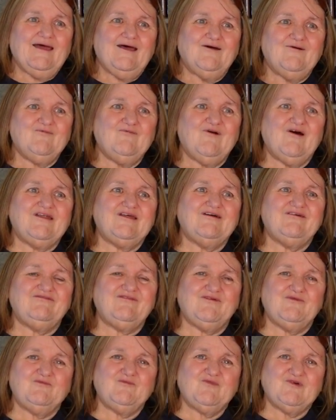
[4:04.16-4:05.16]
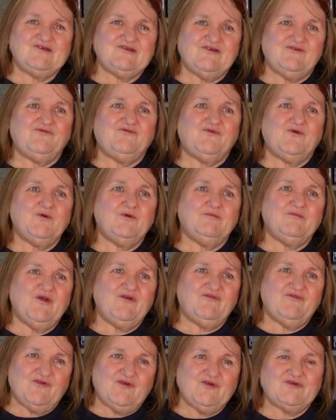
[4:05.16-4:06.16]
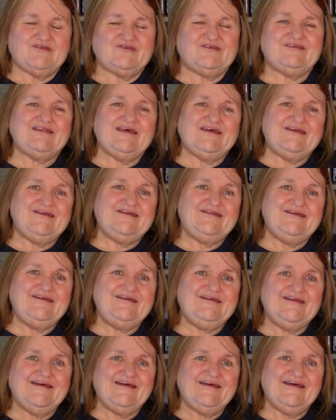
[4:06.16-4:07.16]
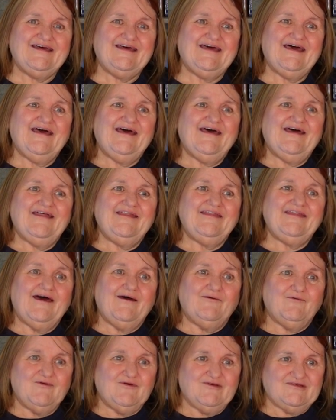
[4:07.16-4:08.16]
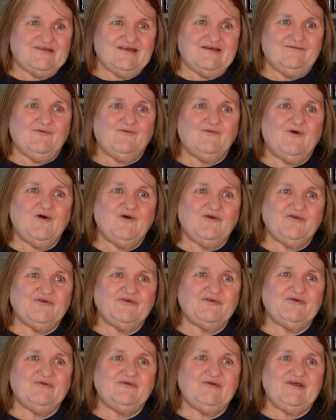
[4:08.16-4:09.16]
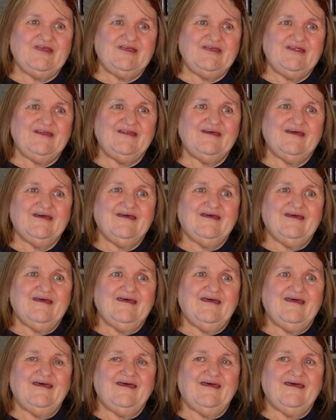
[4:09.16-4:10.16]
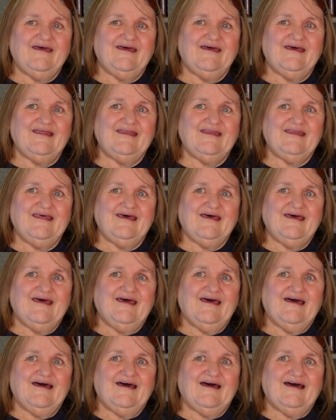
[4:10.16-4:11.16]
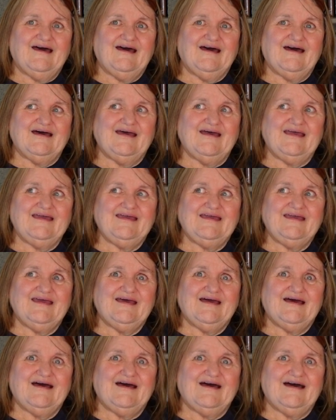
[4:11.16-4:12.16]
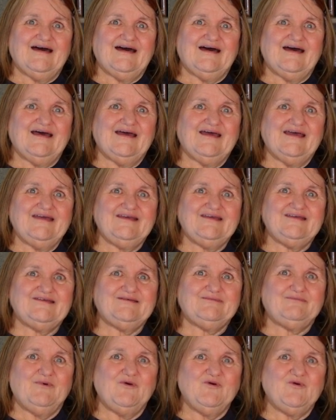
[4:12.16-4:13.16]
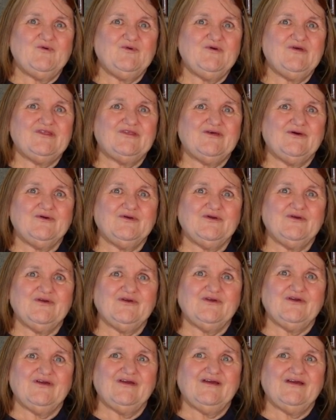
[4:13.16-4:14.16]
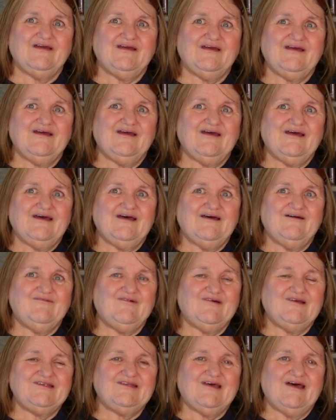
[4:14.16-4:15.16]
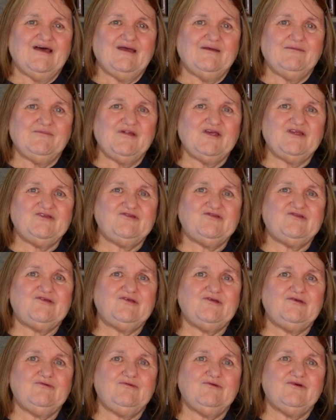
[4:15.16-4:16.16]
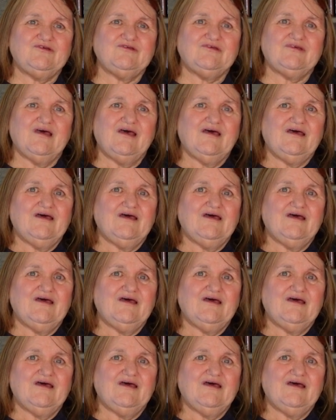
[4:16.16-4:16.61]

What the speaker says: One of them was a former first lady that was at Walter Reed, and I spoke with her one time, and she was